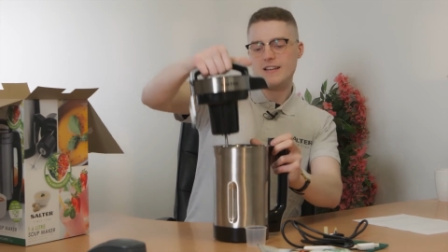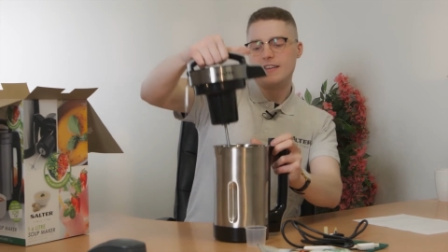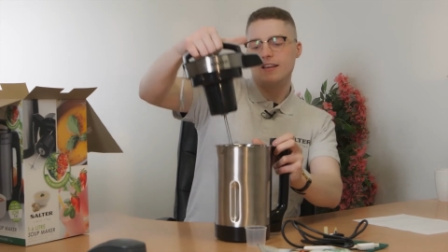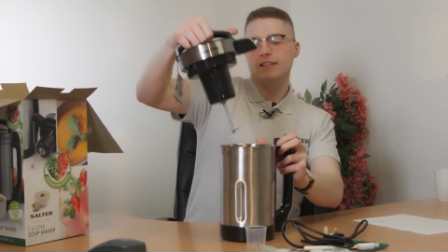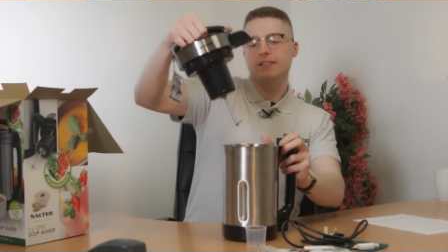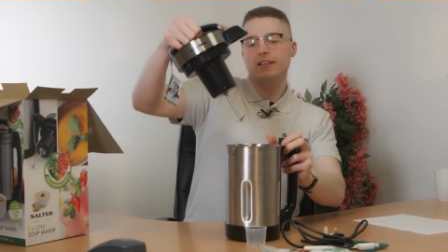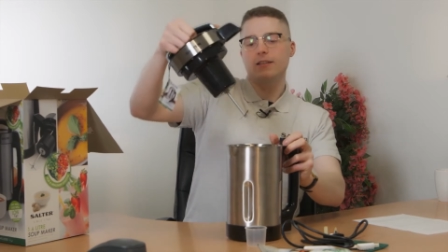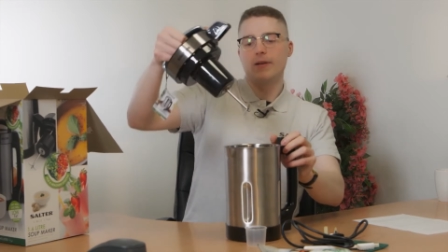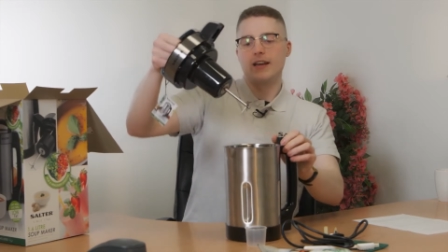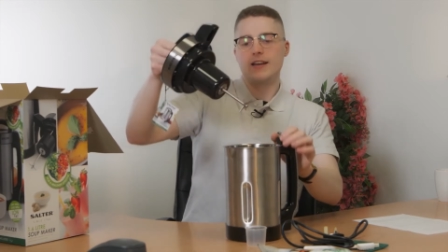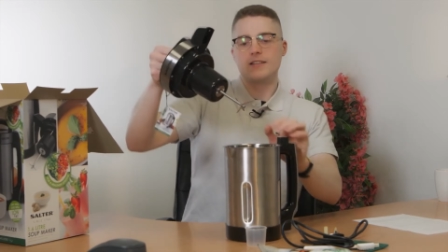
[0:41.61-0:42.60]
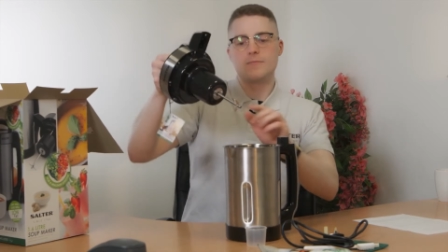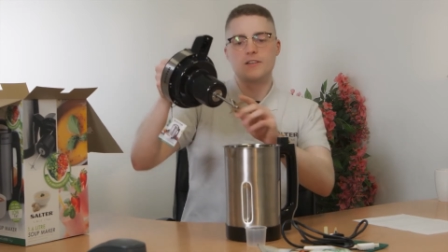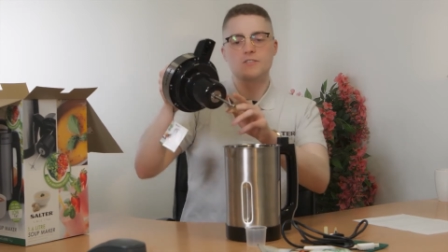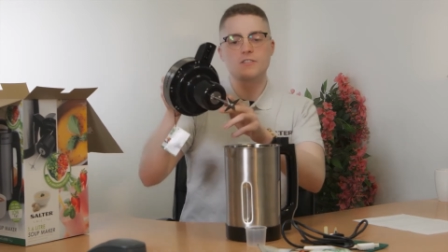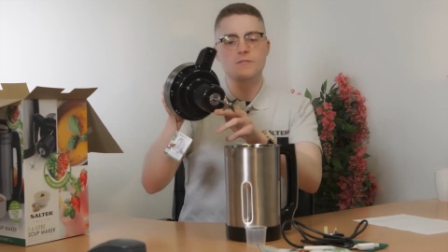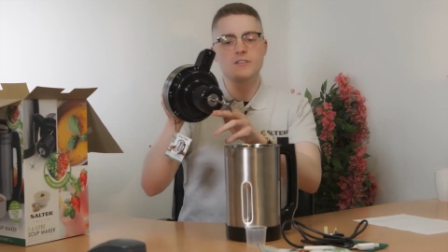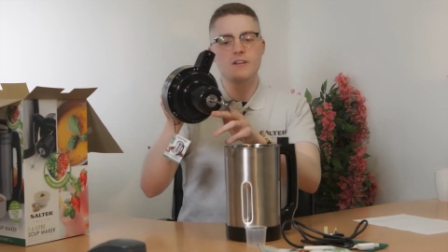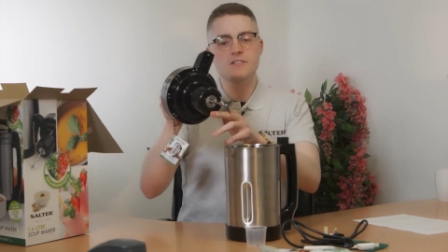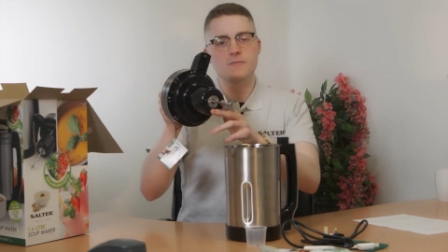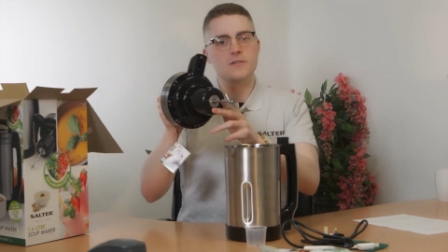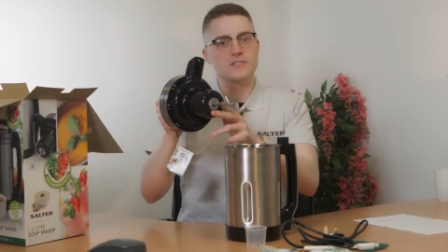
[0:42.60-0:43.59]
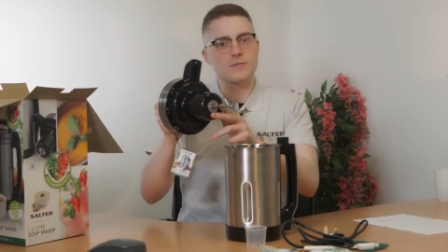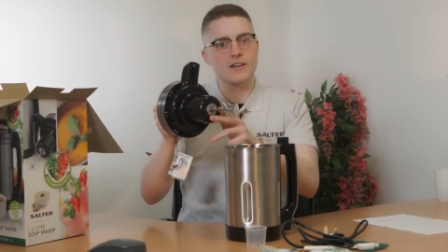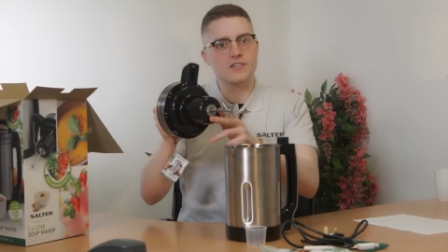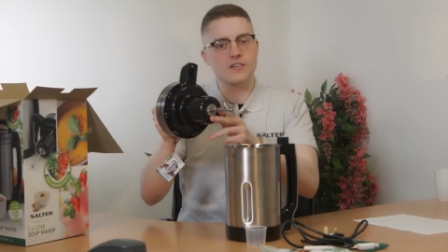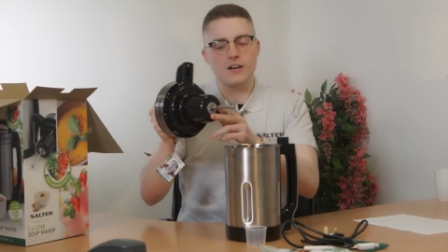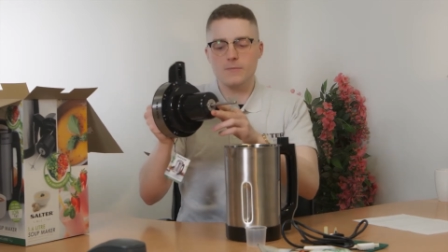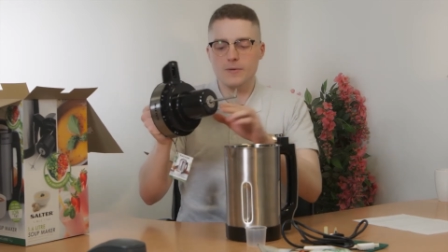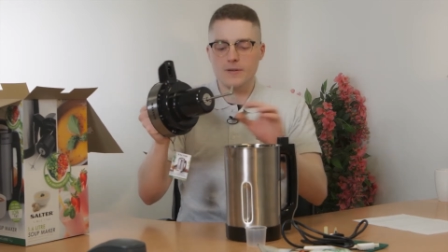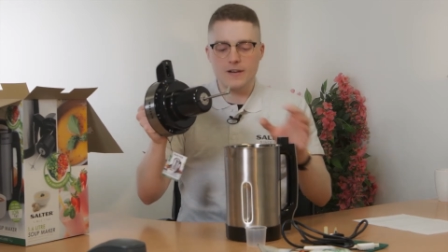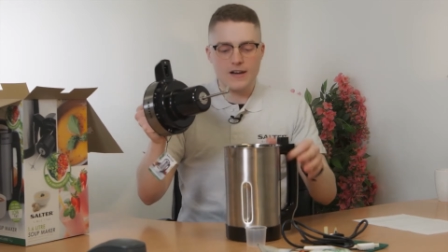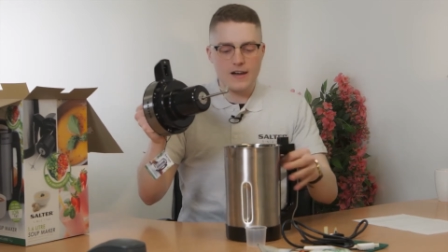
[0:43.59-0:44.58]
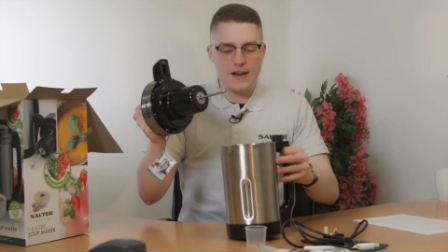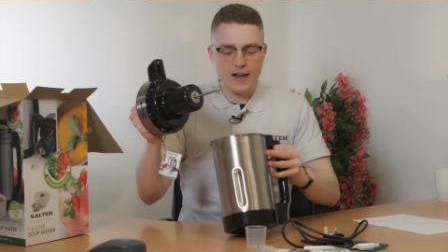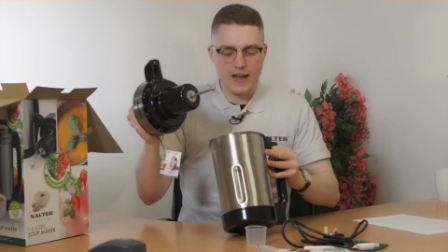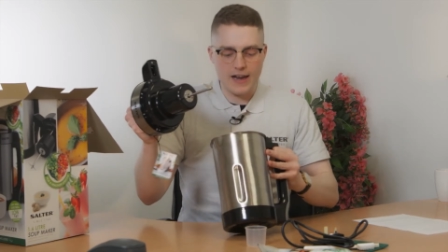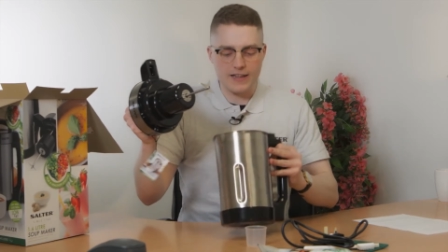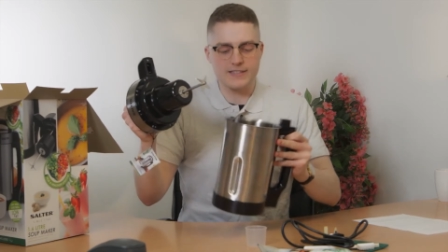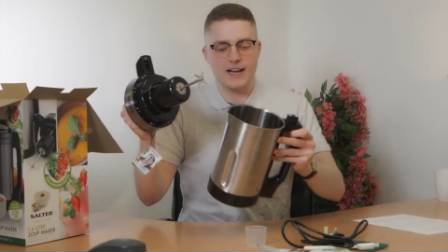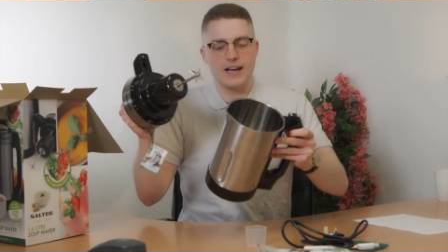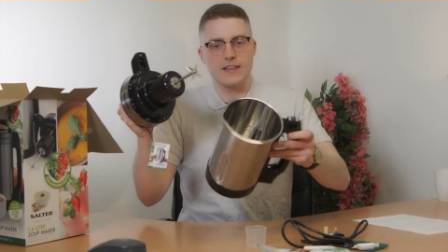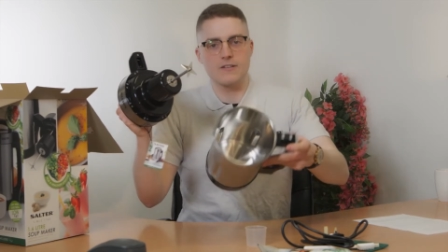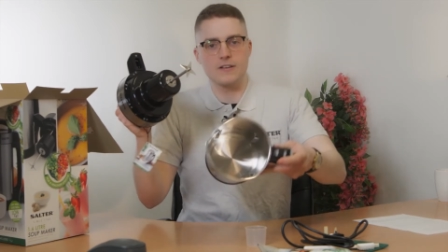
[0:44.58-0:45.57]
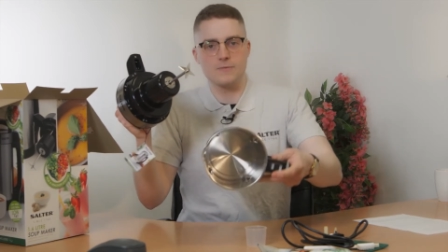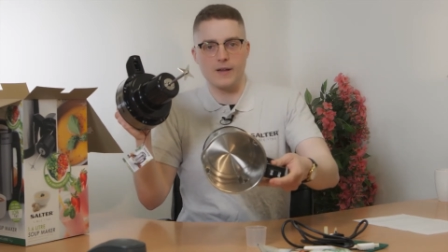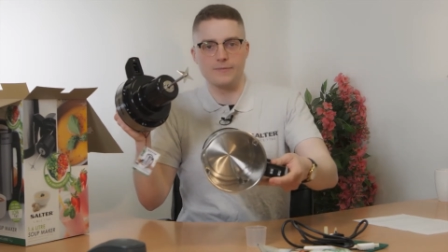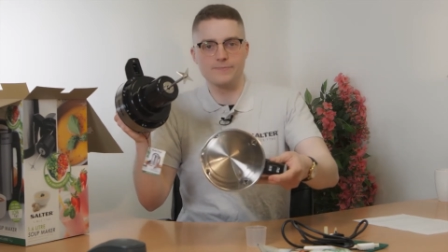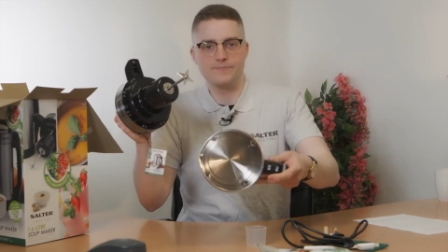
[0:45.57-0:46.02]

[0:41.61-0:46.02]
You can see the blades, make sure you don't touch them because they're quite sharp. And inside there as well.